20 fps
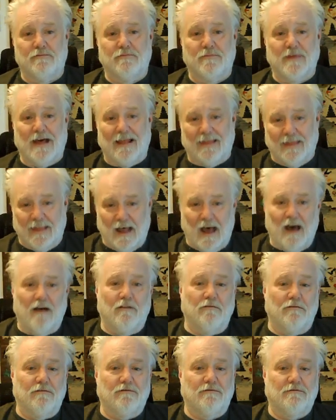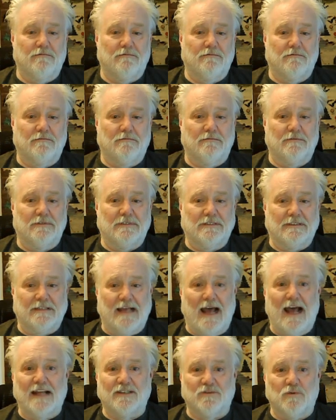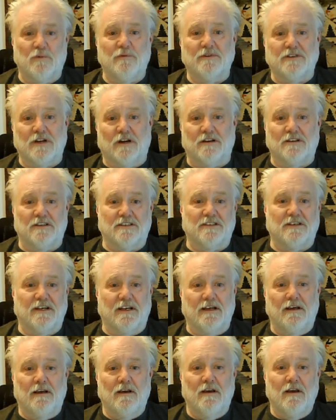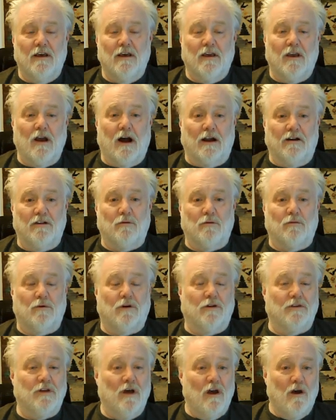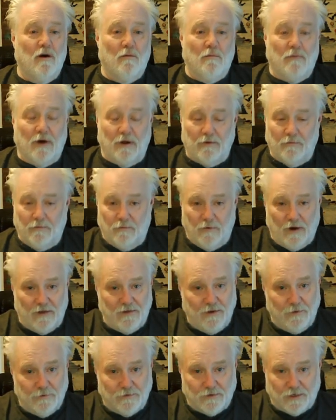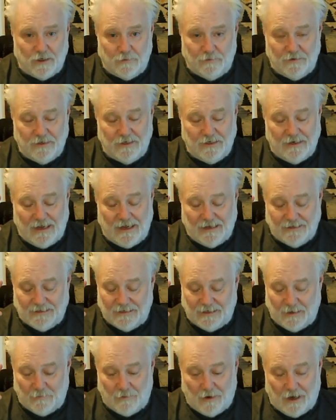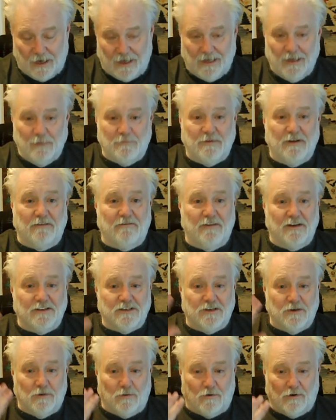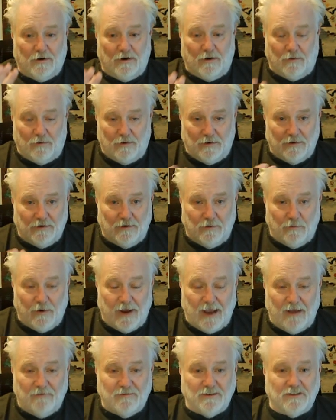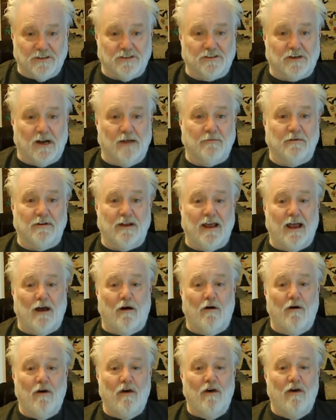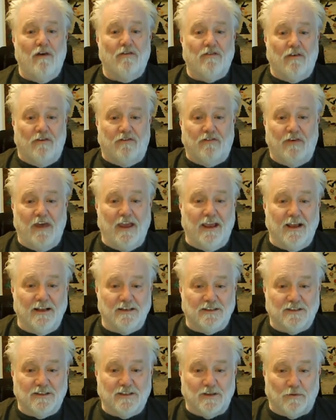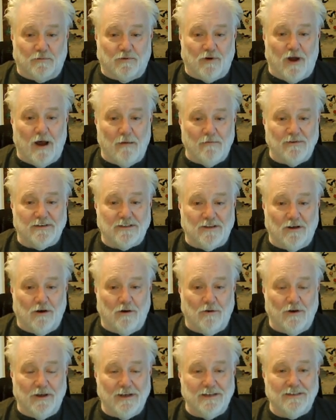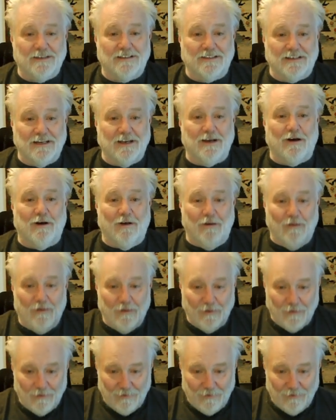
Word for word: that love. And that's when we start to see God in the world. But whether you interpret it as an apocalyptic vision or, or the way I've just described it now, the thing is, the promise, though, is still